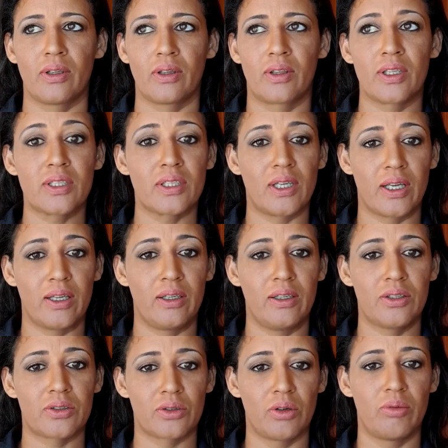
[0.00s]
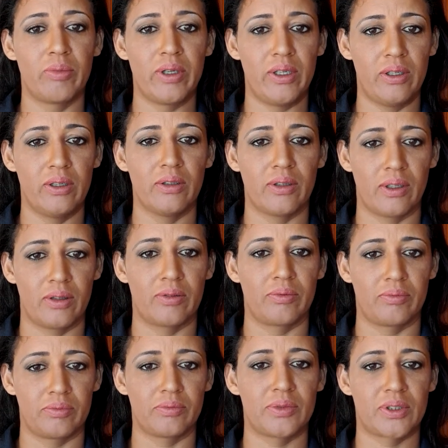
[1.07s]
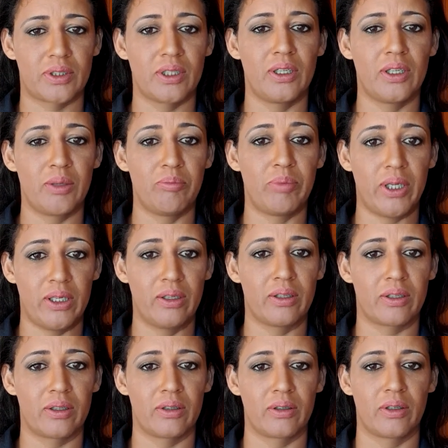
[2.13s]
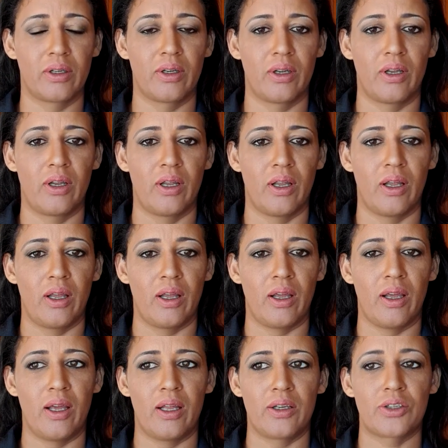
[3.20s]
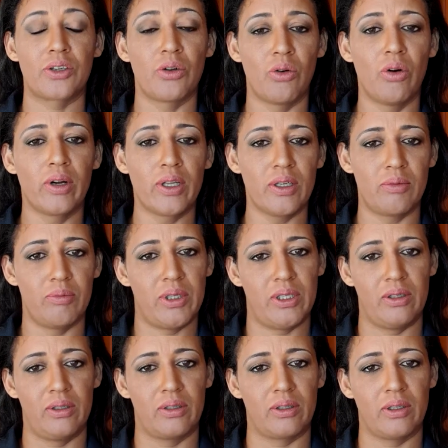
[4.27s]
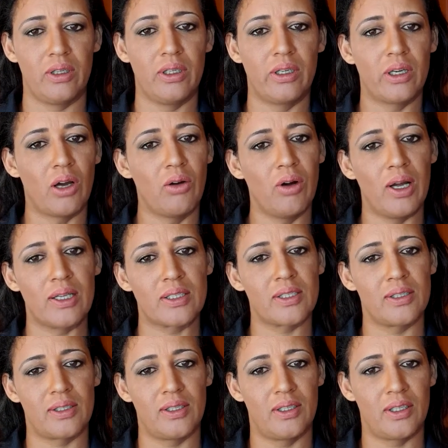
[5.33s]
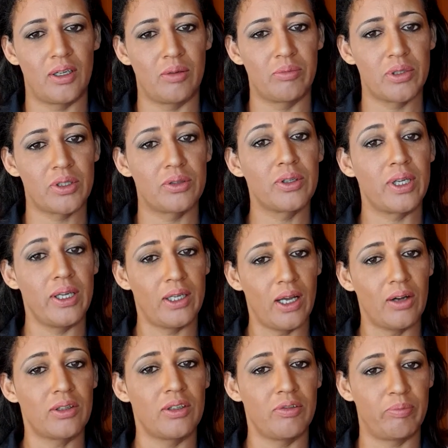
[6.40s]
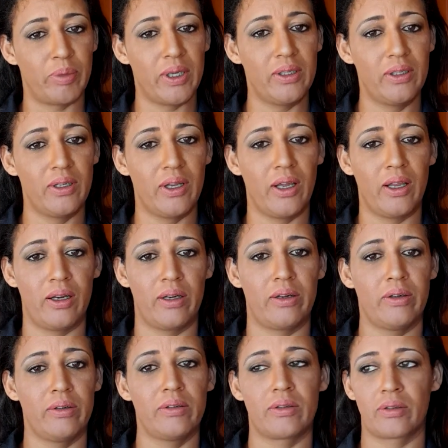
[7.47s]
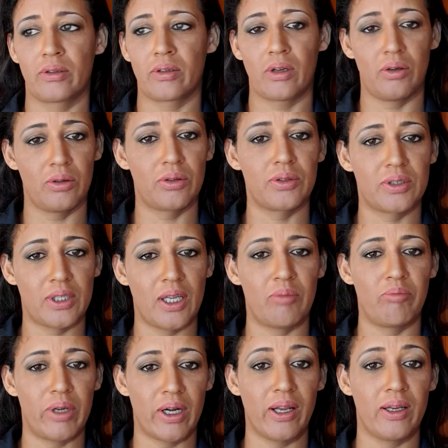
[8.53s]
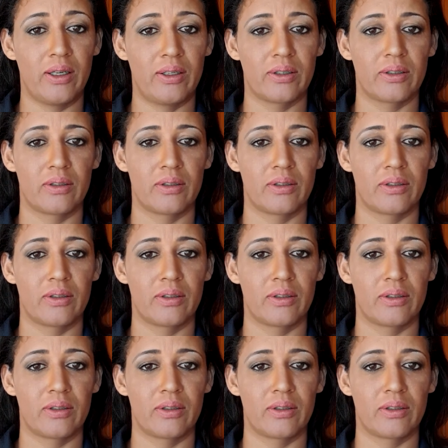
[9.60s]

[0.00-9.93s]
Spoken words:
this lady saw me still in bed, and she ordered me in no uncertain terms to get out of bed and go to stand parade.